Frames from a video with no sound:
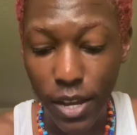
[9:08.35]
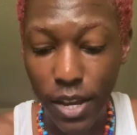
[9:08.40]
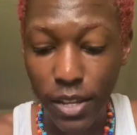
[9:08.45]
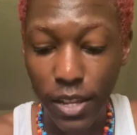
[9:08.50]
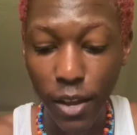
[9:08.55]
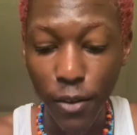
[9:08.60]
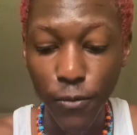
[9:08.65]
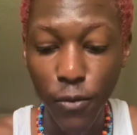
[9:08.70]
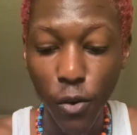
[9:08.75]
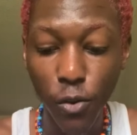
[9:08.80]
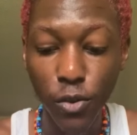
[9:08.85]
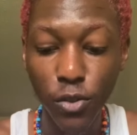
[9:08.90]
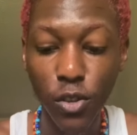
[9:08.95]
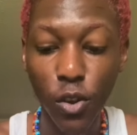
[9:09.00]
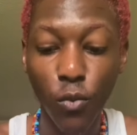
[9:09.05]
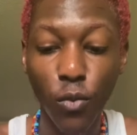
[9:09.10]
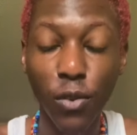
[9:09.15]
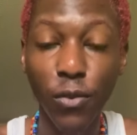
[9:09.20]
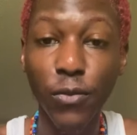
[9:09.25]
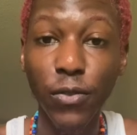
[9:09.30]
They focus on
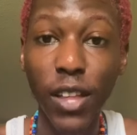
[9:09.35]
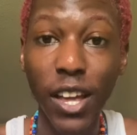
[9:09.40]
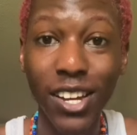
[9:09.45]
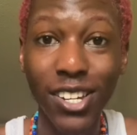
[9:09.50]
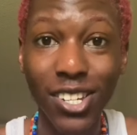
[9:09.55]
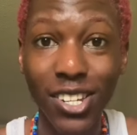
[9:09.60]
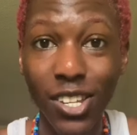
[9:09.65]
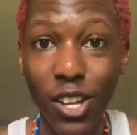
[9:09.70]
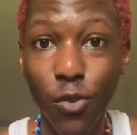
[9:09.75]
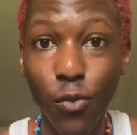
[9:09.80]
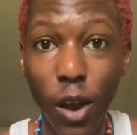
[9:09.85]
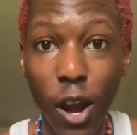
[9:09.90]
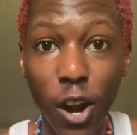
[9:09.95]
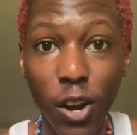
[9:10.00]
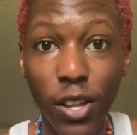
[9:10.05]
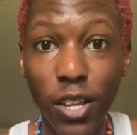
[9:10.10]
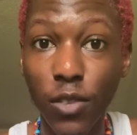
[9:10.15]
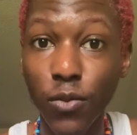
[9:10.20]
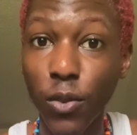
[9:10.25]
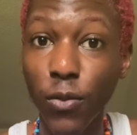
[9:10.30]
reflection,
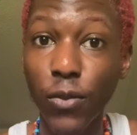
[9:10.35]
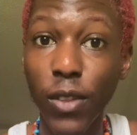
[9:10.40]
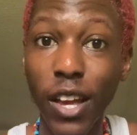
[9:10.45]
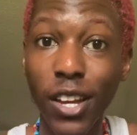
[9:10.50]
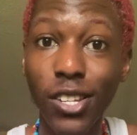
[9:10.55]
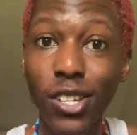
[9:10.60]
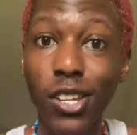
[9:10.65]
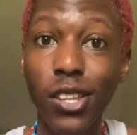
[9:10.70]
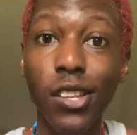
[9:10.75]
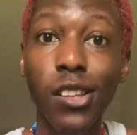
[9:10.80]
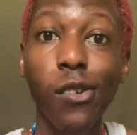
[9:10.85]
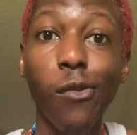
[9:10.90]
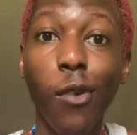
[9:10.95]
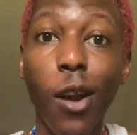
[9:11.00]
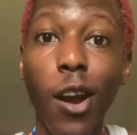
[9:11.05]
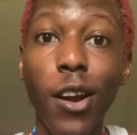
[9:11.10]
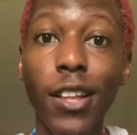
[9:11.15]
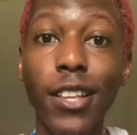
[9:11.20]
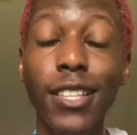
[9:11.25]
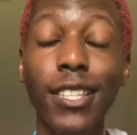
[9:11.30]
awareness. Reflection and
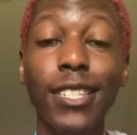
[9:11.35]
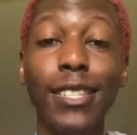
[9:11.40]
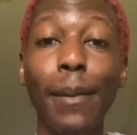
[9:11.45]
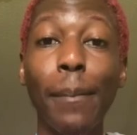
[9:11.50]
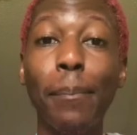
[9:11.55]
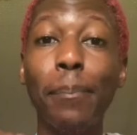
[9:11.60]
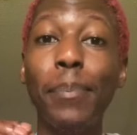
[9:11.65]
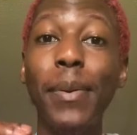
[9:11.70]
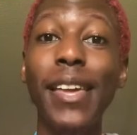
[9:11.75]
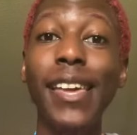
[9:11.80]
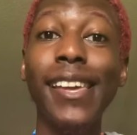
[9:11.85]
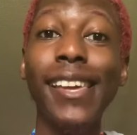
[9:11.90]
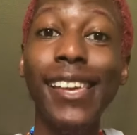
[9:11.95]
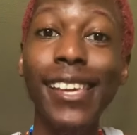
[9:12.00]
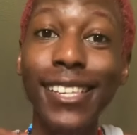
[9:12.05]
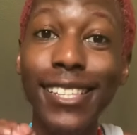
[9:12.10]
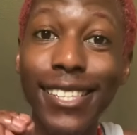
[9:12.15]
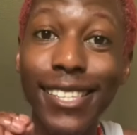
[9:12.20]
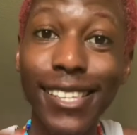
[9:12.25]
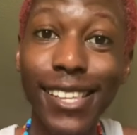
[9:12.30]
awareness is the
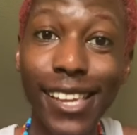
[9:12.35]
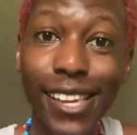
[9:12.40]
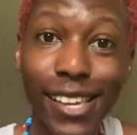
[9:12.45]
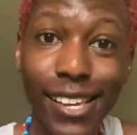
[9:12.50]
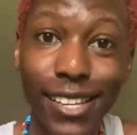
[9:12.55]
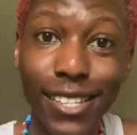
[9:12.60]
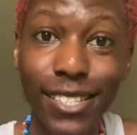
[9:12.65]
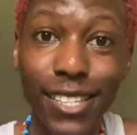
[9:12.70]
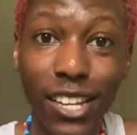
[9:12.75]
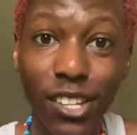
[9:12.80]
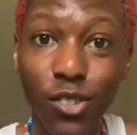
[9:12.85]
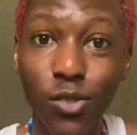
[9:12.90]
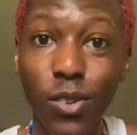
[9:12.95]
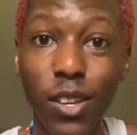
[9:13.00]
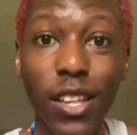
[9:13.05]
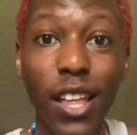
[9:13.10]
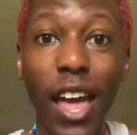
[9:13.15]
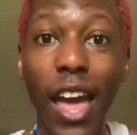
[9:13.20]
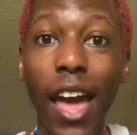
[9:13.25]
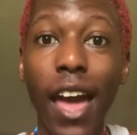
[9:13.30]
biggest things that you
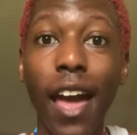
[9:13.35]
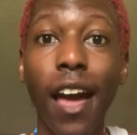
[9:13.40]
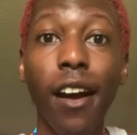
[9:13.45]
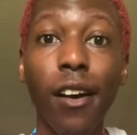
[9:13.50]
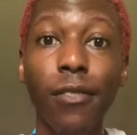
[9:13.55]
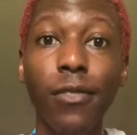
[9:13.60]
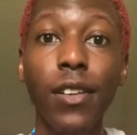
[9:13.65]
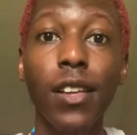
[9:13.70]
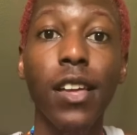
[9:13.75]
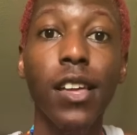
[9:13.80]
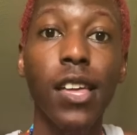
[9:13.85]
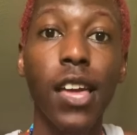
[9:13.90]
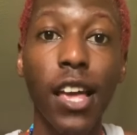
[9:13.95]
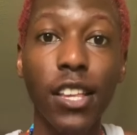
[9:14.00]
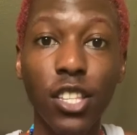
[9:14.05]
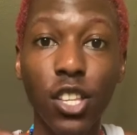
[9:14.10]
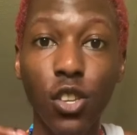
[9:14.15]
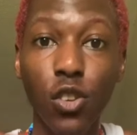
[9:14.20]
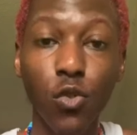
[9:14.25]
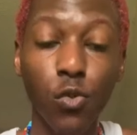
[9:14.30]
can have as
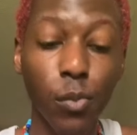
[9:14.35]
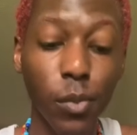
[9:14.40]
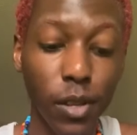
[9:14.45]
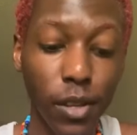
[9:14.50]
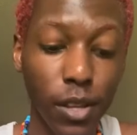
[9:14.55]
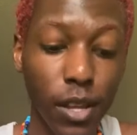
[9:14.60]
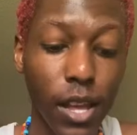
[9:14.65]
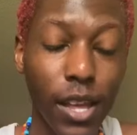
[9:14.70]
a human.